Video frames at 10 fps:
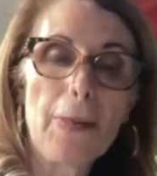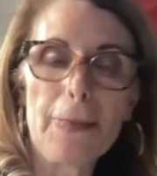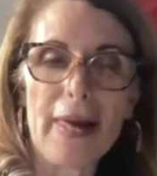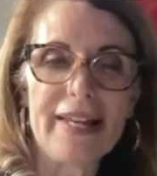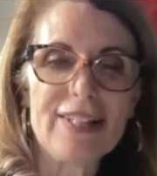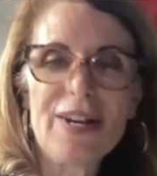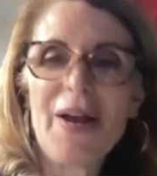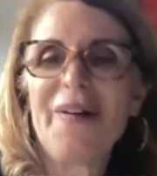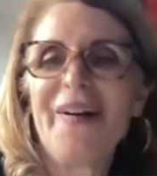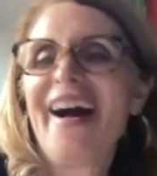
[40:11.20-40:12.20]
but
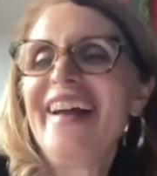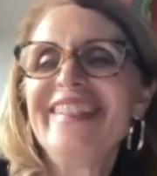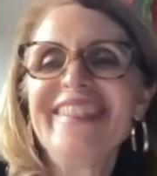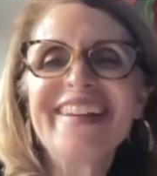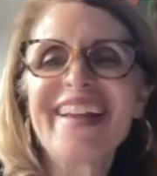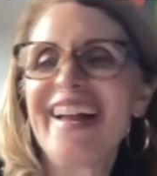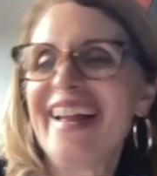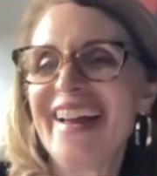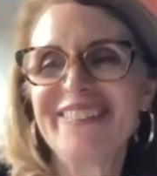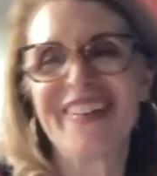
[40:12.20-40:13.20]
I think I
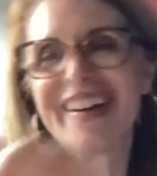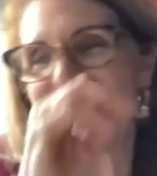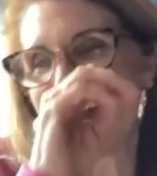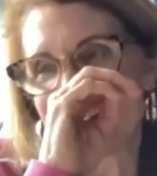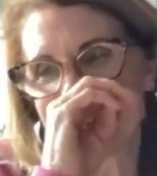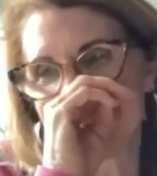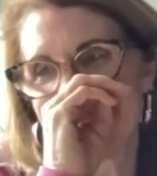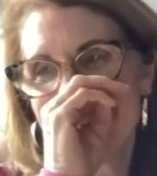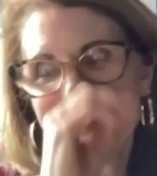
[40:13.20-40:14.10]
had one actor,